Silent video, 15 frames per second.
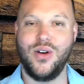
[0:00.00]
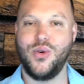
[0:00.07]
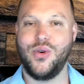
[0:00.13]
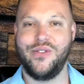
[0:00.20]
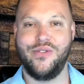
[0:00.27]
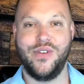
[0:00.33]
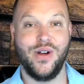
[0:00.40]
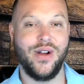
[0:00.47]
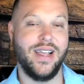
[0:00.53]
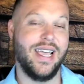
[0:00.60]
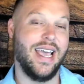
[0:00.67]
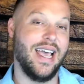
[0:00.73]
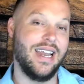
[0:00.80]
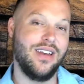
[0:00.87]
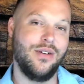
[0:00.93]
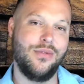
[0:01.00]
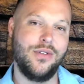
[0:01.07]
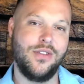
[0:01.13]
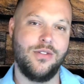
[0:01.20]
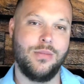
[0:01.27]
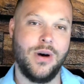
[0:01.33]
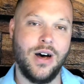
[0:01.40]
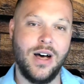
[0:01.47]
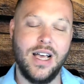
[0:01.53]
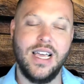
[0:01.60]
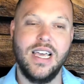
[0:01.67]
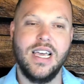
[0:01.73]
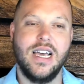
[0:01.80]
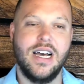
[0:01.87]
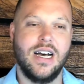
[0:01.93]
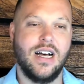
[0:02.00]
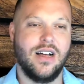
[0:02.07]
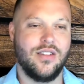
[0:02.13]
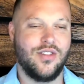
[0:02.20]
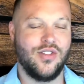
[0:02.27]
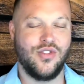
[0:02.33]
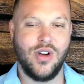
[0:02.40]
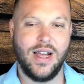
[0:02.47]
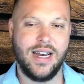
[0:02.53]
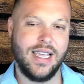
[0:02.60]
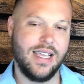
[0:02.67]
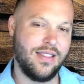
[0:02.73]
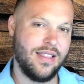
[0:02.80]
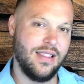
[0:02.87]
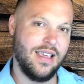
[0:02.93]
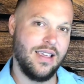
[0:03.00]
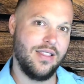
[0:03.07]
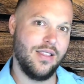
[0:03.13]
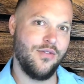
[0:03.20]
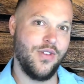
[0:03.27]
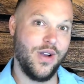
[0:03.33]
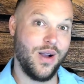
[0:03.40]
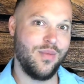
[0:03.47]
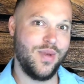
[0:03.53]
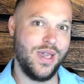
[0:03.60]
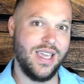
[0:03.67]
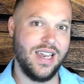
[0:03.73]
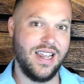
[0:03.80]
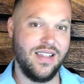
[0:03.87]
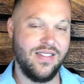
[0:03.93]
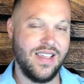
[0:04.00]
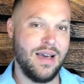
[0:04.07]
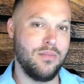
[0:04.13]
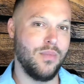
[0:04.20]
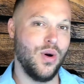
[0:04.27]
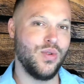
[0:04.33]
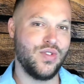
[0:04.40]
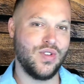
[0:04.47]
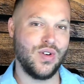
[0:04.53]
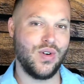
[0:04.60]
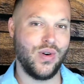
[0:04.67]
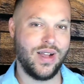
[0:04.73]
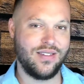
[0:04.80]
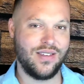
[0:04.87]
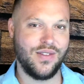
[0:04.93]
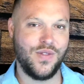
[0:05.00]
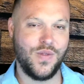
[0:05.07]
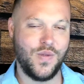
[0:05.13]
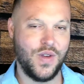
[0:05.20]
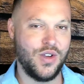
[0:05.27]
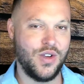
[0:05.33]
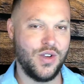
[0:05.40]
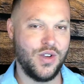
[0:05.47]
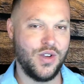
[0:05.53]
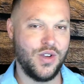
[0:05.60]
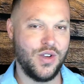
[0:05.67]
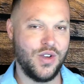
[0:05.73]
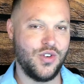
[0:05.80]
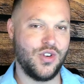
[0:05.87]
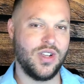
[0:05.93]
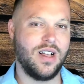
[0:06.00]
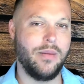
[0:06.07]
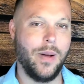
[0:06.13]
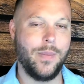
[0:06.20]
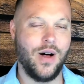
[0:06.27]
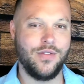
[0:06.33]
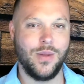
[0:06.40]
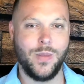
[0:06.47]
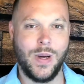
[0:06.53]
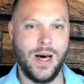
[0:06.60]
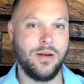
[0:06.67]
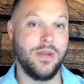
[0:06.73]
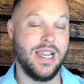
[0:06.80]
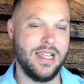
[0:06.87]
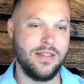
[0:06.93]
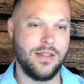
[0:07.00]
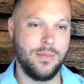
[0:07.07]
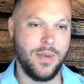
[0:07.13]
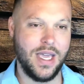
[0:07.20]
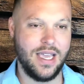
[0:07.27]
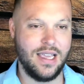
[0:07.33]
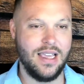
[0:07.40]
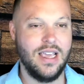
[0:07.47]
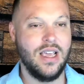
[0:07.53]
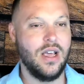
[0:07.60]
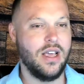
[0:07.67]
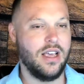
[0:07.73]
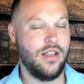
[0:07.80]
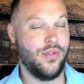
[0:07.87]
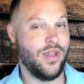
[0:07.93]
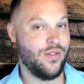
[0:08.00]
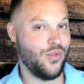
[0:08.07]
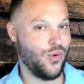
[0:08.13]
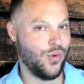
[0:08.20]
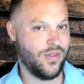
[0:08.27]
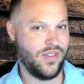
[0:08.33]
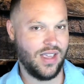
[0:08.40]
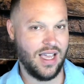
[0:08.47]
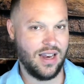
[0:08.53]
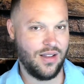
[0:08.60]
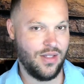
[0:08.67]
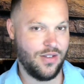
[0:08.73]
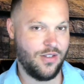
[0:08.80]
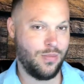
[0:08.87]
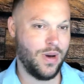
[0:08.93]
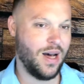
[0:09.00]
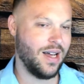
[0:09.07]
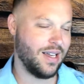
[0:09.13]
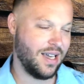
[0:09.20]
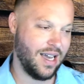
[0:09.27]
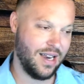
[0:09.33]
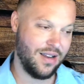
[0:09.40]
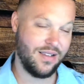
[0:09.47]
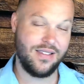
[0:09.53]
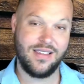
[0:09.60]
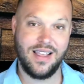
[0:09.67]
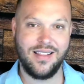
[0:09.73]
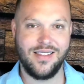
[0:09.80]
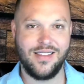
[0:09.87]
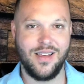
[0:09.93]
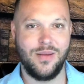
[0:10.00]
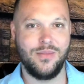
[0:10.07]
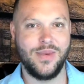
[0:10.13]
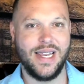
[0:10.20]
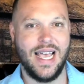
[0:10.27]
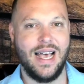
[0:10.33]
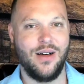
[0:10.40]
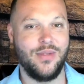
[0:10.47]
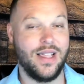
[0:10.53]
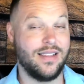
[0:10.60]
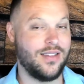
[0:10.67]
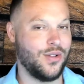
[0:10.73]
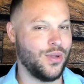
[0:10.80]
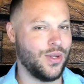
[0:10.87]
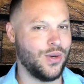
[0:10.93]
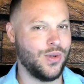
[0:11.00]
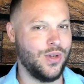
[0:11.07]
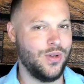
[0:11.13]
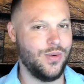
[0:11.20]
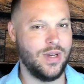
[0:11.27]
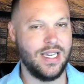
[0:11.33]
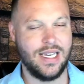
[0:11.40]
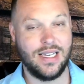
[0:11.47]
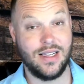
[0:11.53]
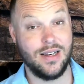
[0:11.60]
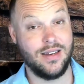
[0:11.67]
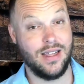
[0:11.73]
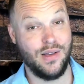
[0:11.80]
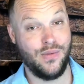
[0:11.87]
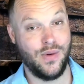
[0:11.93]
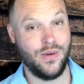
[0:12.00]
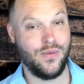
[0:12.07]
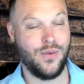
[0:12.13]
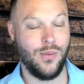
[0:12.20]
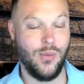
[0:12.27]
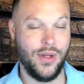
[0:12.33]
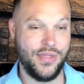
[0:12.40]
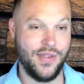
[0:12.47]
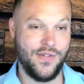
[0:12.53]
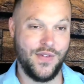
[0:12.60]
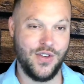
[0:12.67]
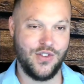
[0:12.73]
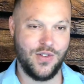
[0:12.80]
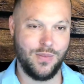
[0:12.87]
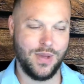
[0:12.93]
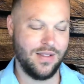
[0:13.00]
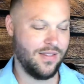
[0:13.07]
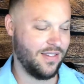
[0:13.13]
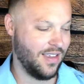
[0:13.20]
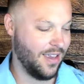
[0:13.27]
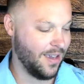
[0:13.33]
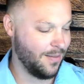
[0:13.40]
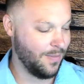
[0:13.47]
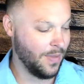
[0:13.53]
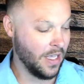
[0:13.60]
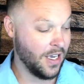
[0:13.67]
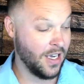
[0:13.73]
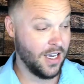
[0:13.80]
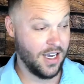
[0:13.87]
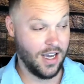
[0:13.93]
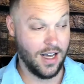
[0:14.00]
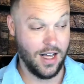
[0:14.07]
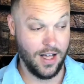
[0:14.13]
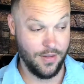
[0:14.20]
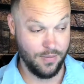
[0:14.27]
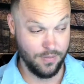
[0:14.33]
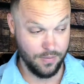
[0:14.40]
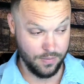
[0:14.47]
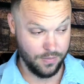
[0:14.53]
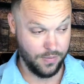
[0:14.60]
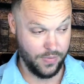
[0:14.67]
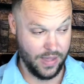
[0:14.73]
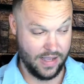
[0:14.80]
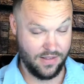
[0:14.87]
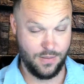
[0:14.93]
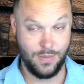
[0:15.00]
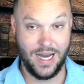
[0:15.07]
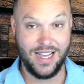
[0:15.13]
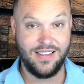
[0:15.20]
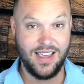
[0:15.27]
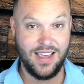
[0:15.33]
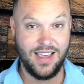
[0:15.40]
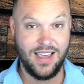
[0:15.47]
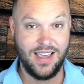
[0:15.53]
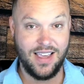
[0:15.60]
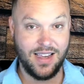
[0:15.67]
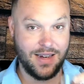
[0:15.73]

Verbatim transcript: or very end of a spot uh, to try to get in the very beginning that most aggressive fish to come up off the bottom and hit the bait, and then towards the end of the spot, kind of send something down that's a little unique, different from what the fish have been seeing. Uh, that's my technique.